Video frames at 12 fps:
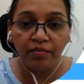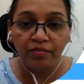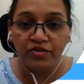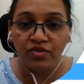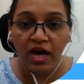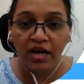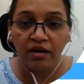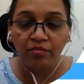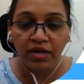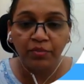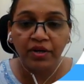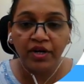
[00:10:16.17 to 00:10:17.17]
star
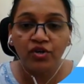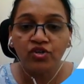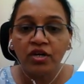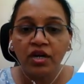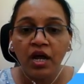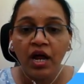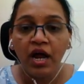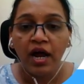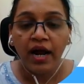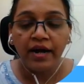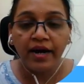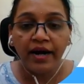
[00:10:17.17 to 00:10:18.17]
multiplication
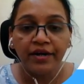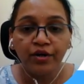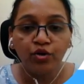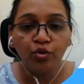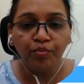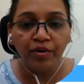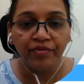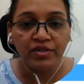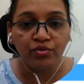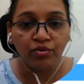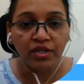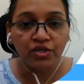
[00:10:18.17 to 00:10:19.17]
and added to prefix
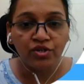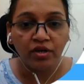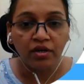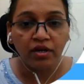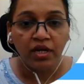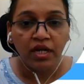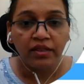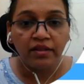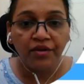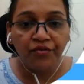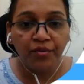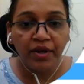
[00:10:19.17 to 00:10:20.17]
notation.
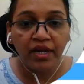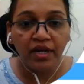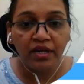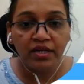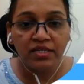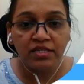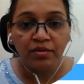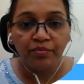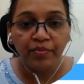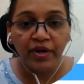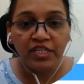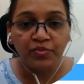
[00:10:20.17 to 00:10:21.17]
Then remaining is
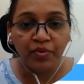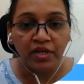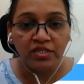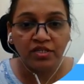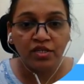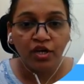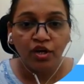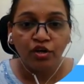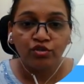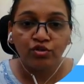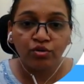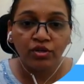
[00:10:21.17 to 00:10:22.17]
plus plus.
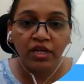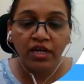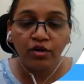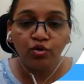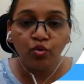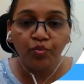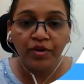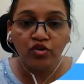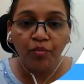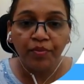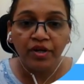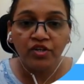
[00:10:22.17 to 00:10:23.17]
So there are two plus
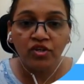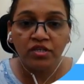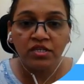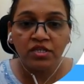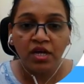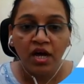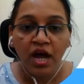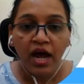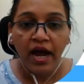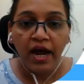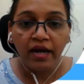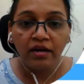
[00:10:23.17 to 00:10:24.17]
operations
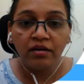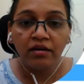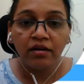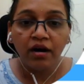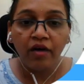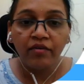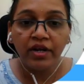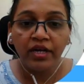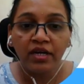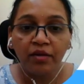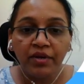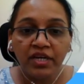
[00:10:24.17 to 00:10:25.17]
and our
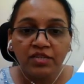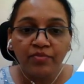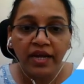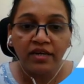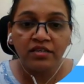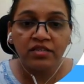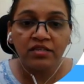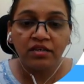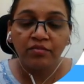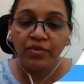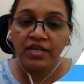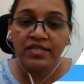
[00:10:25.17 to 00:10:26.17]
incoming is minus.
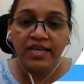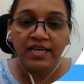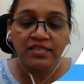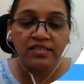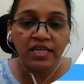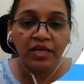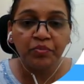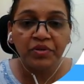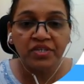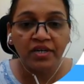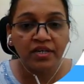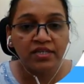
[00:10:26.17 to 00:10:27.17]
Plus has the same
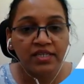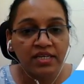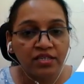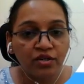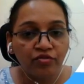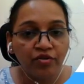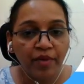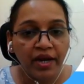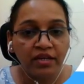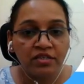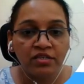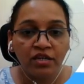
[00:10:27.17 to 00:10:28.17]
precedence as that of a
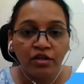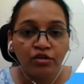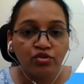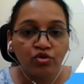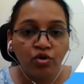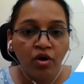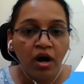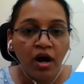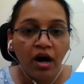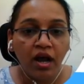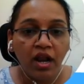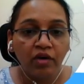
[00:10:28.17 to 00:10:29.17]
minus. So
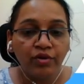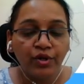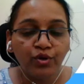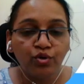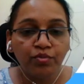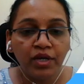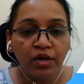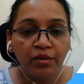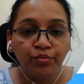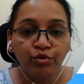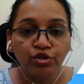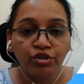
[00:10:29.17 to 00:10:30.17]
allow it to be
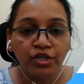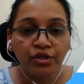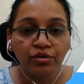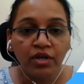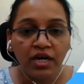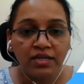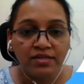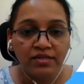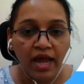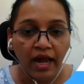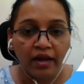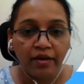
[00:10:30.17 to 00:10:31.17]
pushed into the stack.